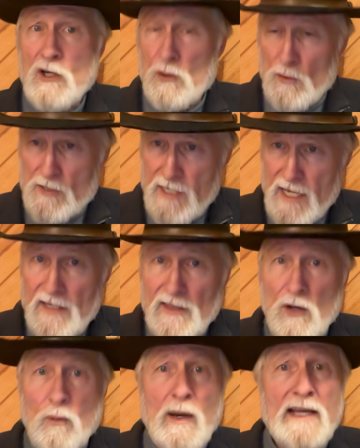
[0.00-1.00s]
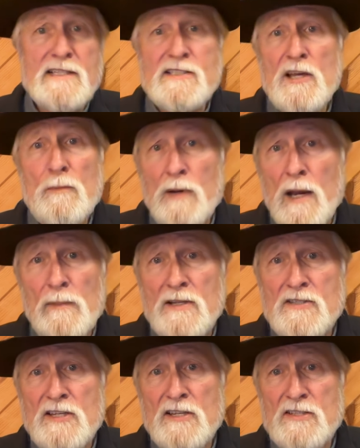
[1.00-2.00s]
who said the white
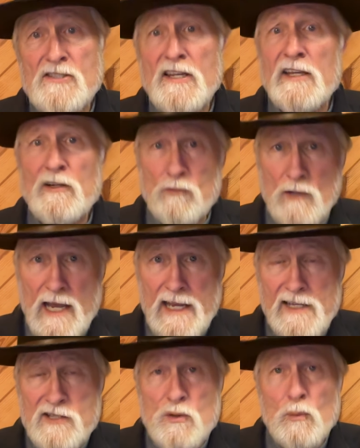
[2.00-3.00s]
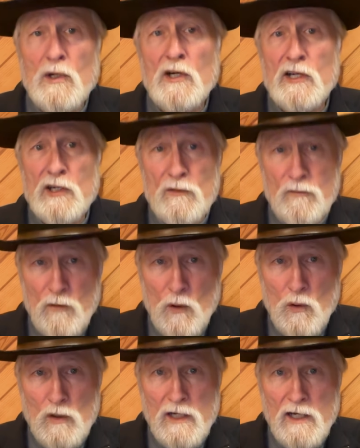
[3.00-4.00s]
supremacists in riots were good
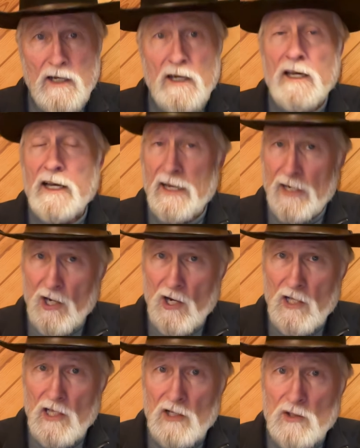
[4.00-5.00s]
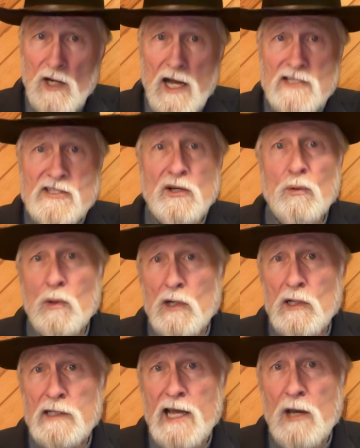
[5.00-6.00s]
folk, and all across the
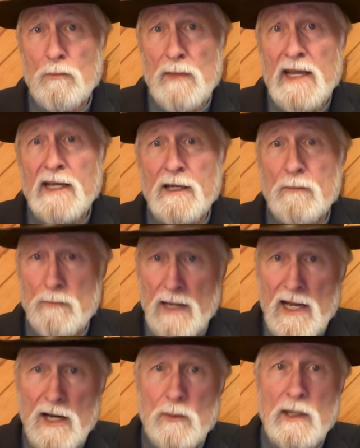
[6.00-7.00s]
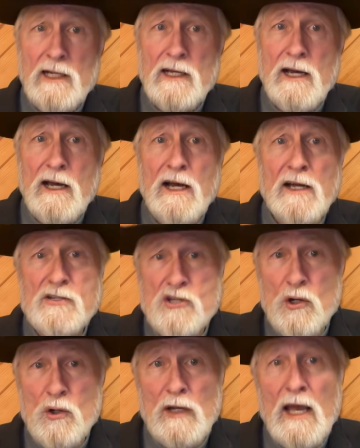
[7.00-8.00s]
world helped make America a
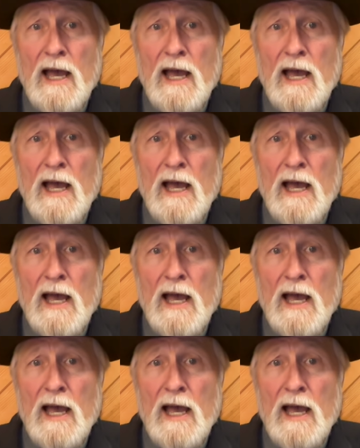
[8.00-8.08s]
joke.